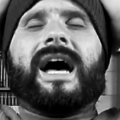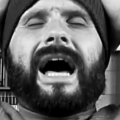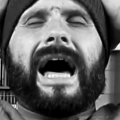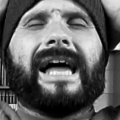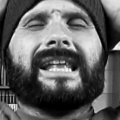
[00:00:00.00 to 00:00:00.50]

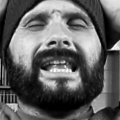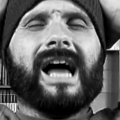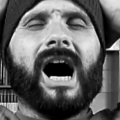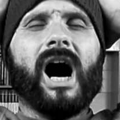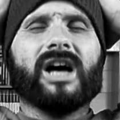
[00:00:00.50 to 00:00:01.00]
At
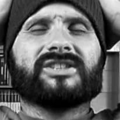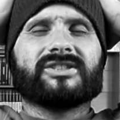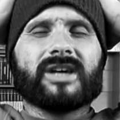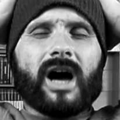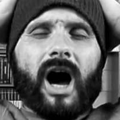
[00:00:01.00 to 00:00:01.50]

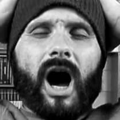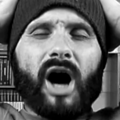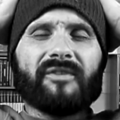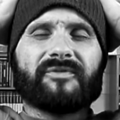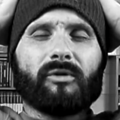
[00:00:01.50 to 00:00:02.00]
last!
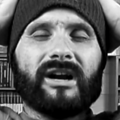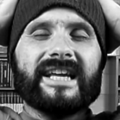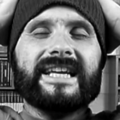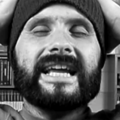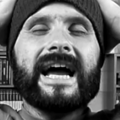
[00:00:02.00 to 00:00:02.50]
After a
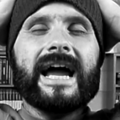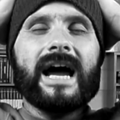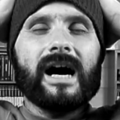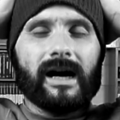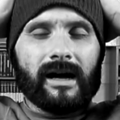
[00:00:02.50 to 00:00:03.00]

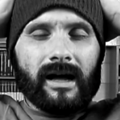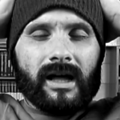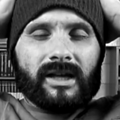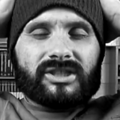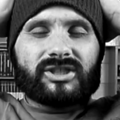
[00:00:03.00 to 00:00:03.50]
year!
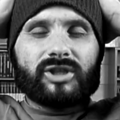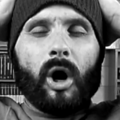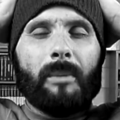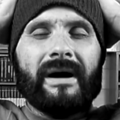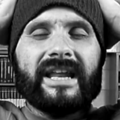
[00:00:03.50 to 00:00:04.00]

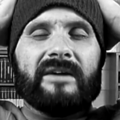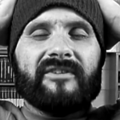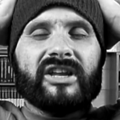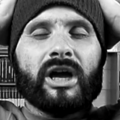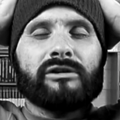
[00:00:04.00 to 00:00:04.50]
So many
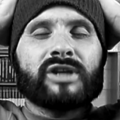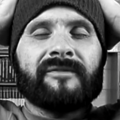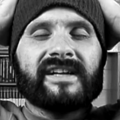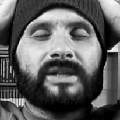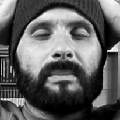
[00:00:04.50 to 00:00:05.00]
videos I've
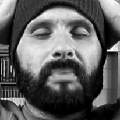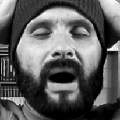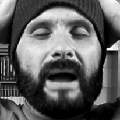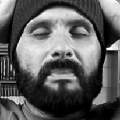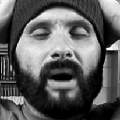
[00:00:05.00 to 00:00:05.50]
had to
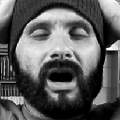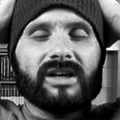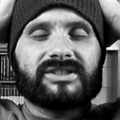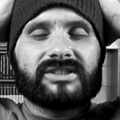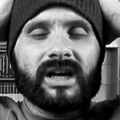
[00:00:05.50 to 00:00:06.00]

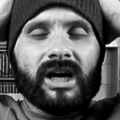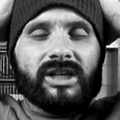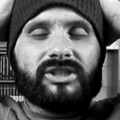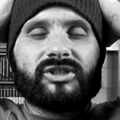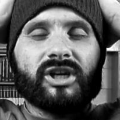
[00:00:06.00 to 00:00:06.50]
bypass
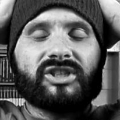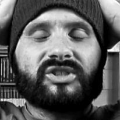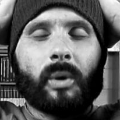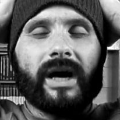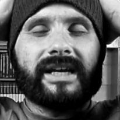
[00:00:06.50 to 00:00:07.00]
just
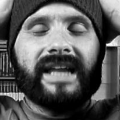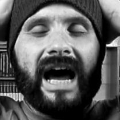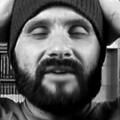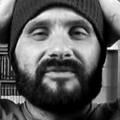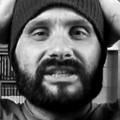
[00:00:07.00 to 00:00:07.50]
so I could
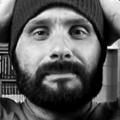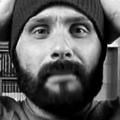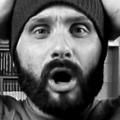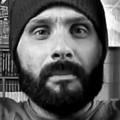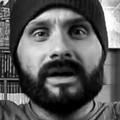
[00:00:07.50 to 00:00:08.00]
have this
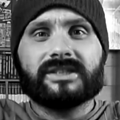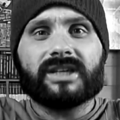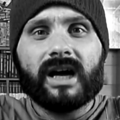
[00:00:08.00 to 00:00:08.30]
moment